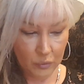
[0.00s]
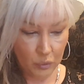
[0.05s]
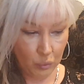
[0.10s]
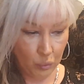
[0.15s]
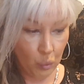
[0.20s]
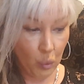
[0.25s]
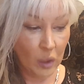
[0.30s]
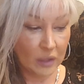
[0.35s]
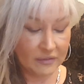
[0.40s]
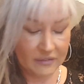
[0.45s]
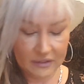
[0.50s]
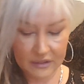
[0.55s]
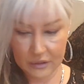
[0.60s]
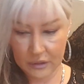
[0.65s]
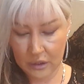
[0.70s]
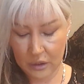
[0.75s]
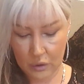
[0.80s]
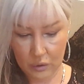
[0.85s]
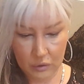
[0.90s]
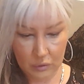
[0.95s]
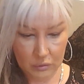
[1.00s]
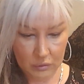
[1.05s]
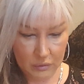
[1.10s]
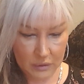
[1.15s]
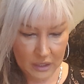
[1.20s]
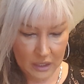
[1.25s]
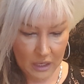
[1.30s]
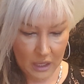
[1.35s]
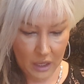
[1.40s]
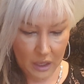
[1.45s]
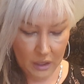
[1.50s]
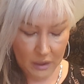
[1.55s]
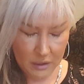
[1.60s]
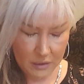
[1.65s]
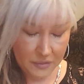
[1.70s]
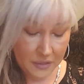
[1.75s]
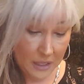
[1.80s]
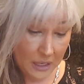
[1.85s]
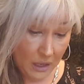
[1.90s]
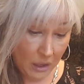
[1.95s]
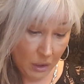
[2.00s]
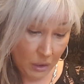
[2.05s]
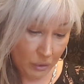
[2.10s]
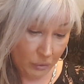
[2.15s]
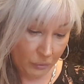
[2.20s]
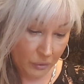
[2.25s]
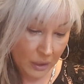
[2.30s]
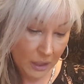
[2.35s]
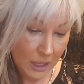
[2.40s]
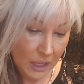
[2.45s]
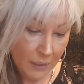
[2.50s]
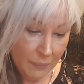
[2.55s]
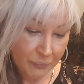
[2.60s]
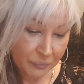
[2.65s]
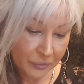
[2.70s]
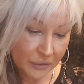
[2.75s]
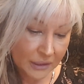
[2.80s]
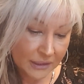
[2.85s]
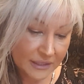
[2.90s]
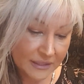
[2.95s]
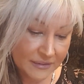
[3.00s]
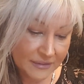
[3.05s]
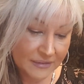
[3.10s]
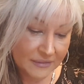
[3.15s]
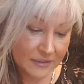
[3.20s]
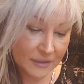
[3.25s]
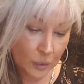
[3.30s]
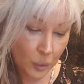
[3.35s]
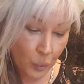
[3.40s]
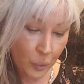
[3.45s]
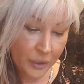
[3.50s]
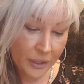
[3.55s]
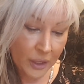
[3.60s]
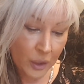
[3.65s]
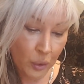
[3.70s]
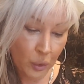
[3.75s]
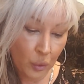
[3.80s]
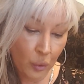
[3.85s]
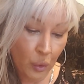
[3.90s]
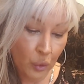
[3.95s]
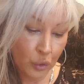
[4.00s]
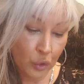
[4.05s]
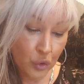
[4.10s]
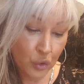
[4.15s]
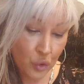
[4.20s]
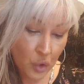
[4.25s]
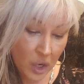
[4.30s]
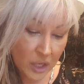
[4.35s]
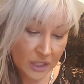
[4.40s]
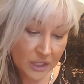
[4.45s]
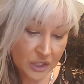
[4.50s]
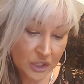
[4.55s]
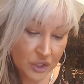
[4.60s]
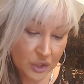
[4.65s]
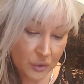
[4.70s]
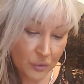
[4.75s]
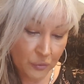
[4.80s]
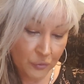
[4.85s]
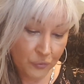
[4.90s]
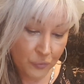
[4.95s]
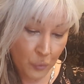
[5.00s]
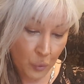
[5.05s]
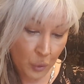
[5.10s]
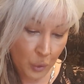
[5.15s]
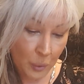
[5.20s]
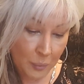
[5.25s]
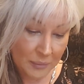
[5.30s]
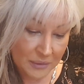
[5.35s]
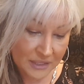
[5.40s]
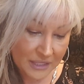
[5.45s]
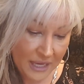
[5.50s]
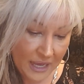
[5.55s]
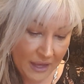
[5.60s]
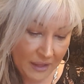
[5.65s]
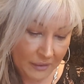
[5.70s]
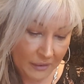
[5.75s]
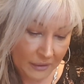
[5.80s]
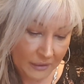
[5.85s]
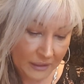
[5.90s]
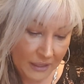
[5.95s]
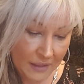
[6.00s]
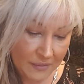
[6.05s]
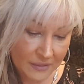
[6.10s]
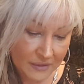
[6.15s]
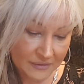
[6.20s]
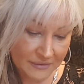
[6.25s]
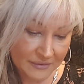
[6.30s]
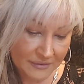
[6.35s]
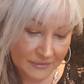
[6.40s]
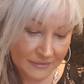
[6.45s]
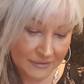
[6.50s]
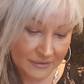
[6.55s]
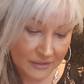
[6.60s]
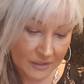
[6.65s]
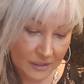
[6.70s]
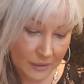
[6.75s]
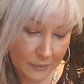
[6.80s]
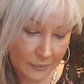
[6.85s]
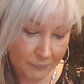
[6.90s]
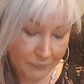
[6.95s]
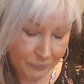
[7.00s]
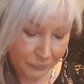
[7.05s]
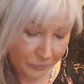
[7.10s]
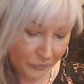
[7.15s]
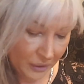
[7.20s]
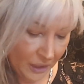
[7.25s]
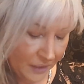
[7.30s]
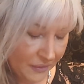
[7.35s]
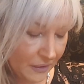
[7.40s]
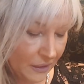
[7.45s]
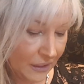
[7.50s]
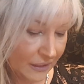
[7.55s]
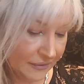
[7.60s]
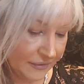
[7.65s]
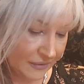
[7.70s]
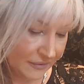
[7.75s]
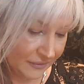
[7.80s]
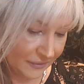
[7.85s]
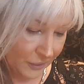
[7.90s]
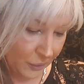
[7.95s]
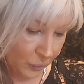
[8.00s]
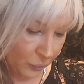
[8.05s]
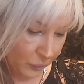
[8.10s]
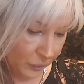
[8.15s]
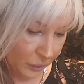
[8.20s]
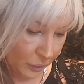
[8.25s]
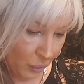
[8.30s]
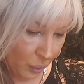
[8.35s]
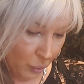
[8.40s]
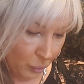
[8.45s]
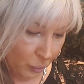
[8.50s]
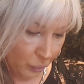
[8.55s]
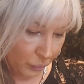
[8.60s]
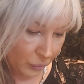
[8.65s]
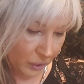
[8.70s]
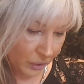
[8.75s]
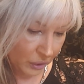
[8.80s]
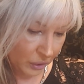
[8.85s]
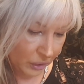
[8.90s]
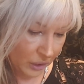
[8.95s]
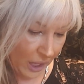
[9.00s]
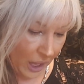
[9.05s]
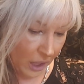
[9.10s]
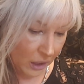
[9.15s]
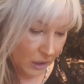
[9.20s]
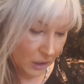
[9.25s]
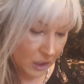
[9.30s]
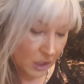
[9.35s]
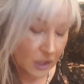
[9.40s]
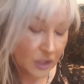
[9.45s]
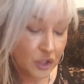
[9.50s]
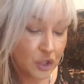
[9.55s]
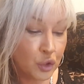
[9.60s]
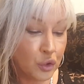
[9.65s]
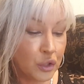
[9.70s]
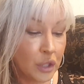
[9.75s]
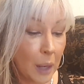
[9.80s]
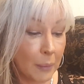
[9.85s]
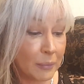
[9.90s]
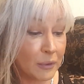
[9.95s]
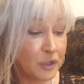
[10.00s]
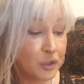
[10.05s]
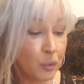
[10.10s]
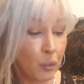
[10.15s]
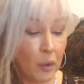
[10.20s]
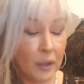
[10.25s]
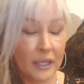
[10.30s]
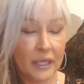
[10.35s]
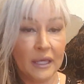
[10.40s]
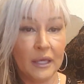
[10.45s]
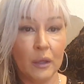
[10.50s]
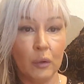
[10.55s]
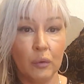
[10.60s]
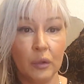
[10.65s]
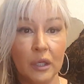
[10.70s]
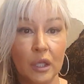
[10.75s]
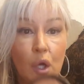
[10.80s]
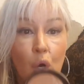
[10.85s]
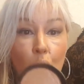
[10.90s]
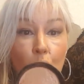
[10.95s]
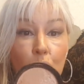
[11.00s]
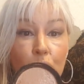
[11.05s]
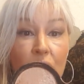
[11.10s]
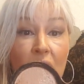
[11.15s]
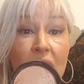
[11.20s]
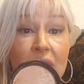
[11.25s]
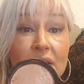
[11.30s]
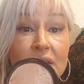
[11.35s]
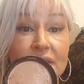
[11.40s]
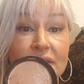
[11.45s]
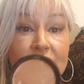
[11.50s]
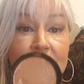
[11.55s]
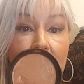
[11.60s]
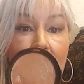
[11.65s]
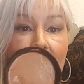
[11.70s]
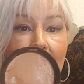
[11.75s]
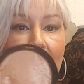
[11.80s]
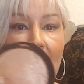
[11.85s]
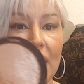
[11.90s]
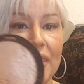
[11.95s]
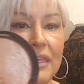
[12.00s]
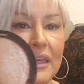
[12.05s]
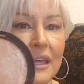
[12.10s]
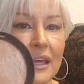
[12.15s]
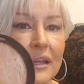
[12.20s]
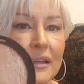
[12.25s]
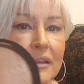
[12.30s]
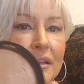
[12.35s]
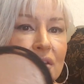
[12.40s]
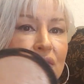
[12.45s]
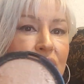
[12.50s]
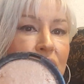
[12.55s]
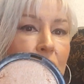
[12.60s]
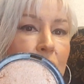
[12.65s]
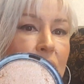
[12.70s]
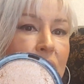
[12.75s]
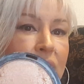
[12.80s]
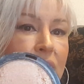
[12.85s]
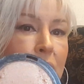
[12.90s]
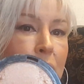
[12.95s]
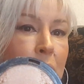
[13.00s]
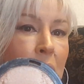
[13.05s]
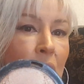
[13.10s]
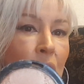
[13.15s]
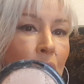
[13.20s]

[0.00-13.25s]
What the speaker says: what's in here that I hauled. This is the Loreal Crushed Foil Metallic, and this is the, I think that says Gilded Gold. Yeah, number 20 Gilded Gold. This stuff, I think I did show this in my